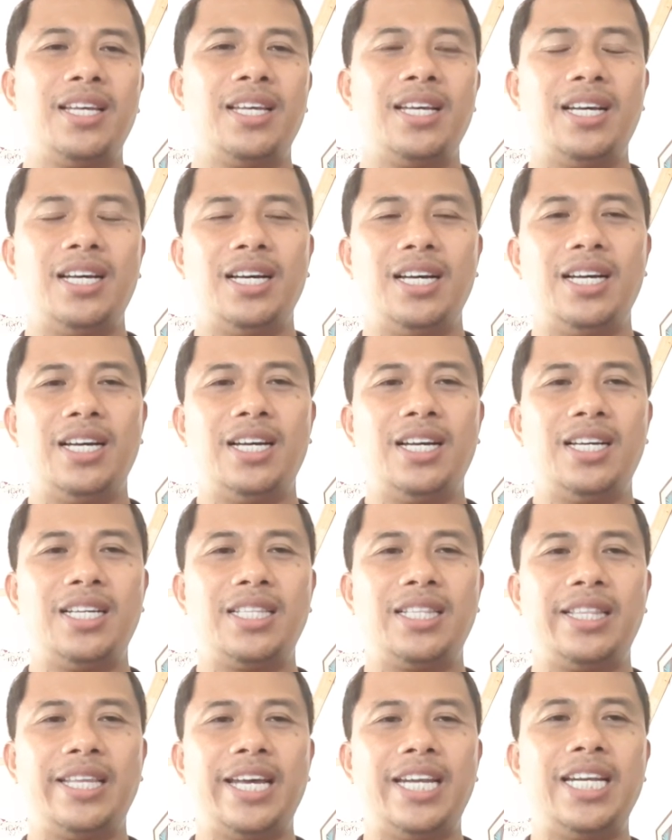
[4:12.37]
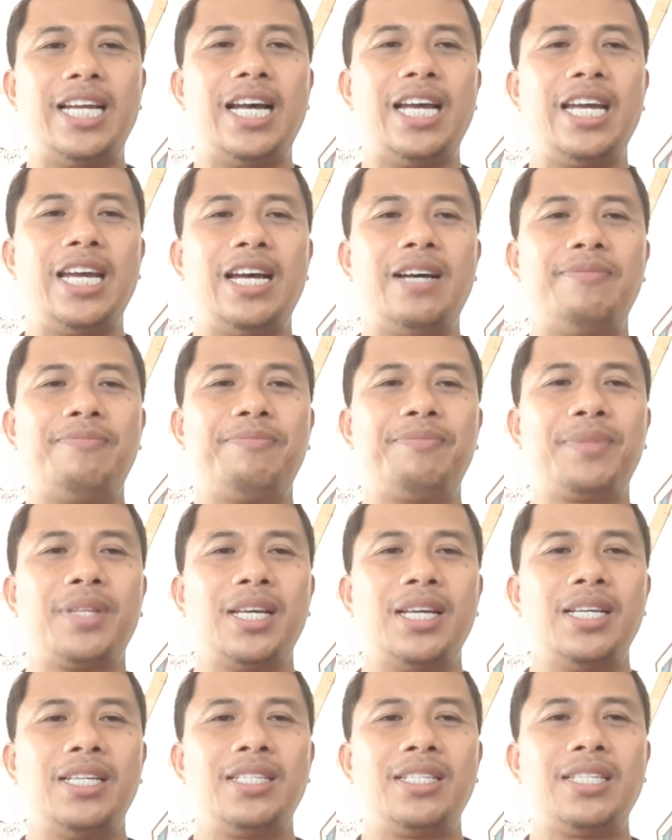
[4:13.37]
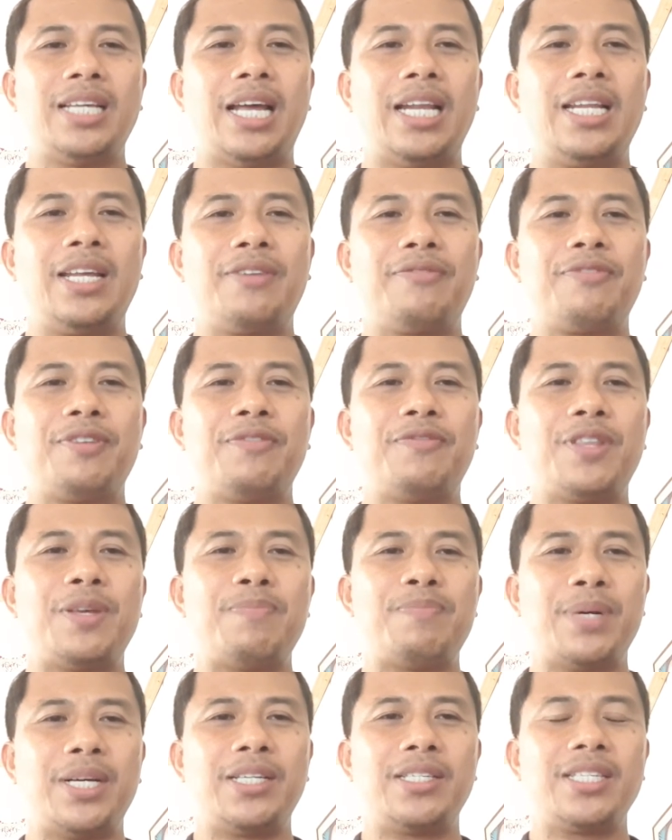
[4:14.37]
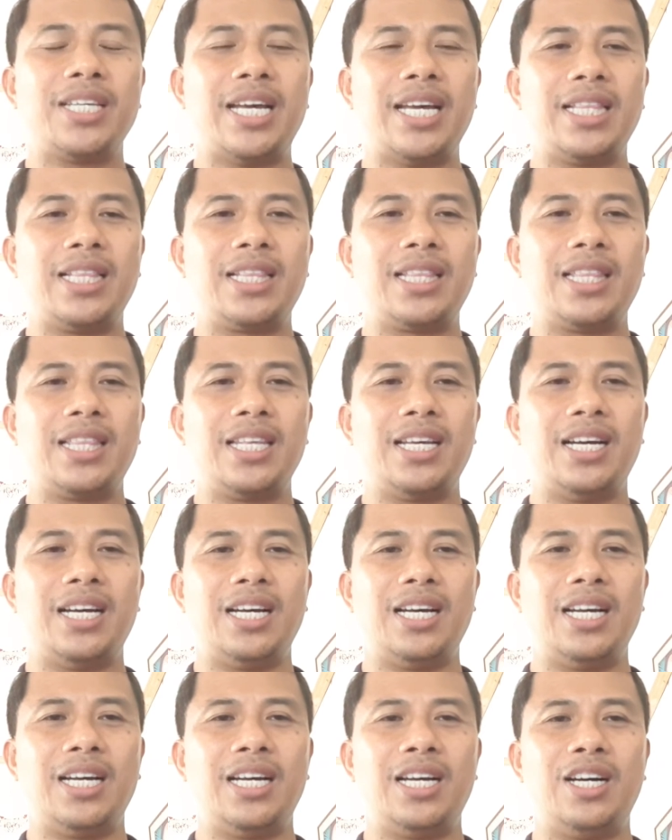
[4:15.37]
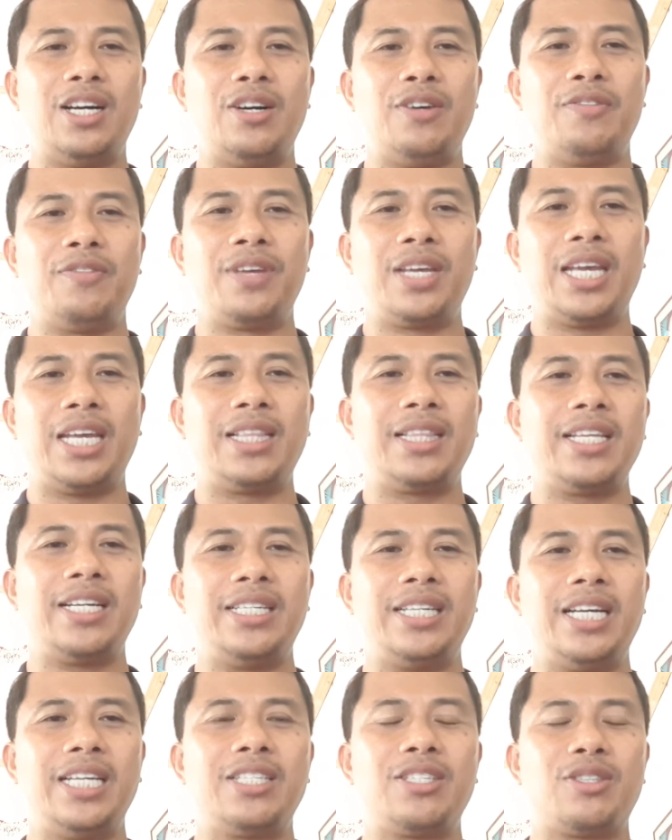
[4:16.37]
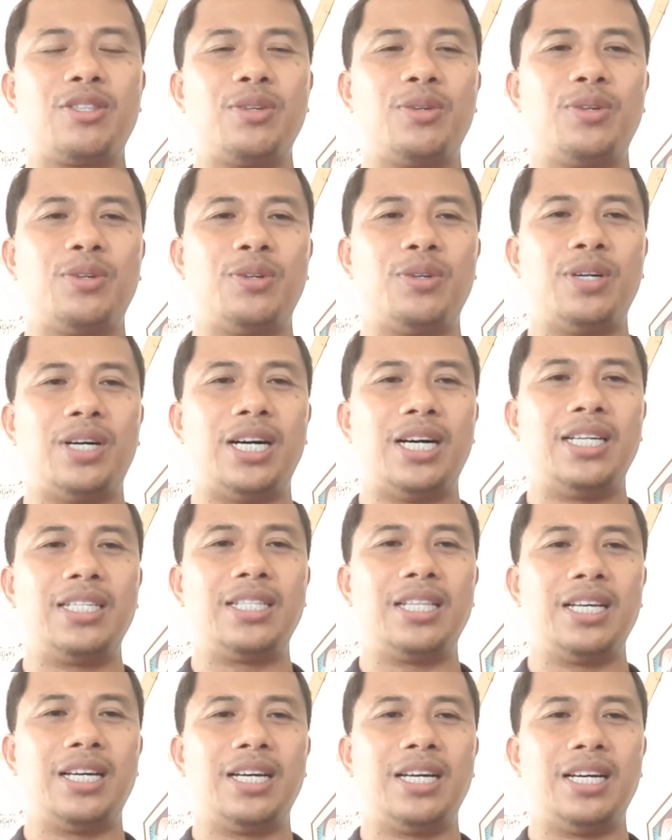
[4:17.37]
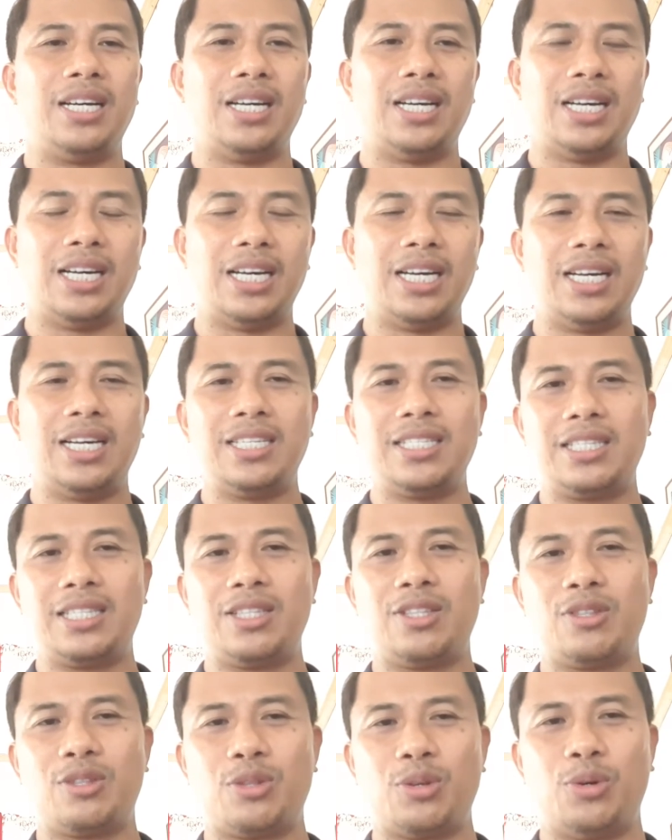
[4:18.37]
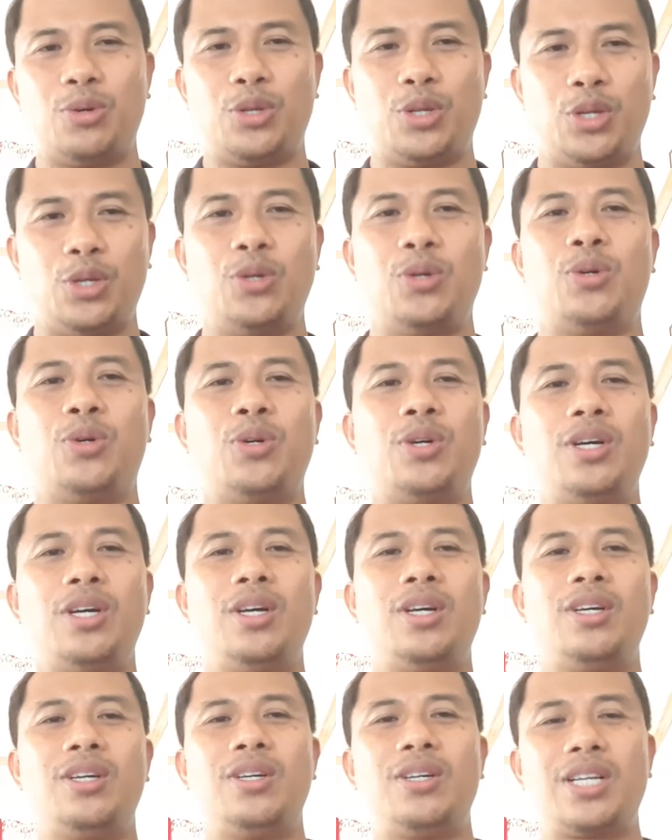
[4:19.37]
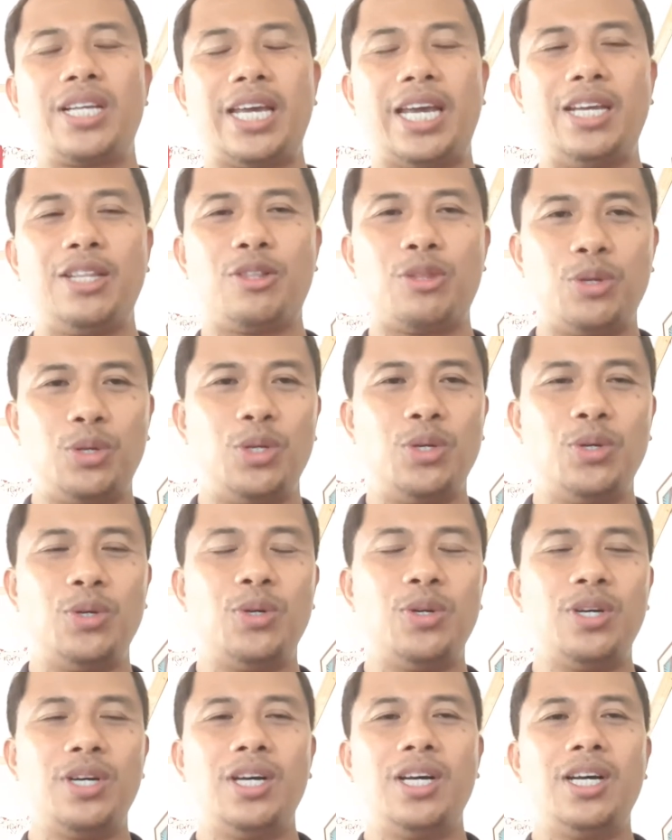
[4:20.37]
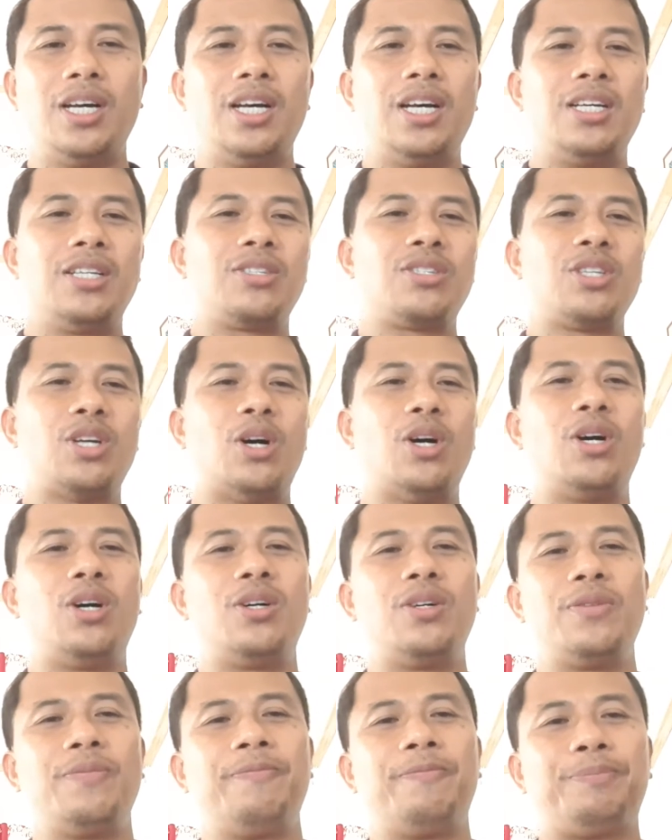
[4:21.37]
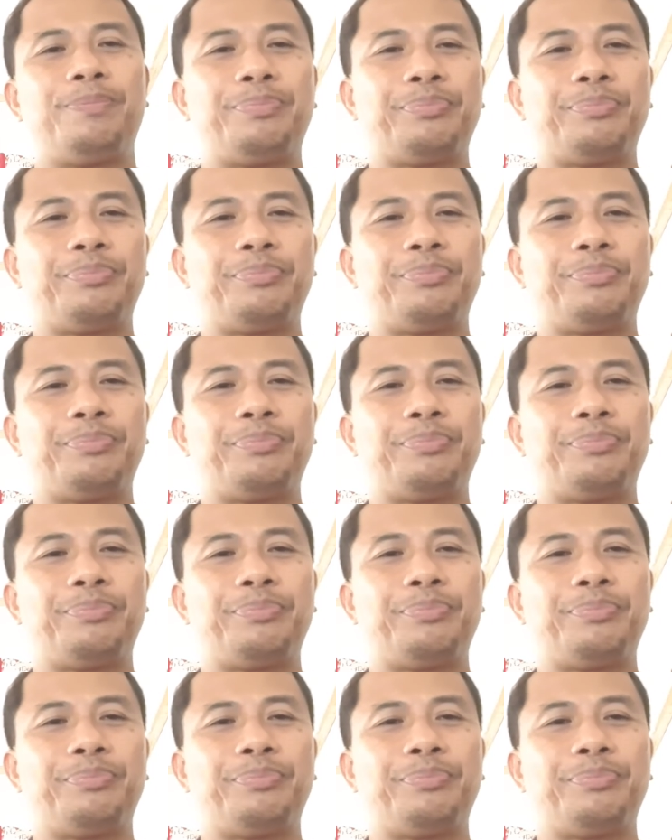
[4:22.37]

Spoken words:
then I am selling 50% of interest uh, to you, okay, to you. So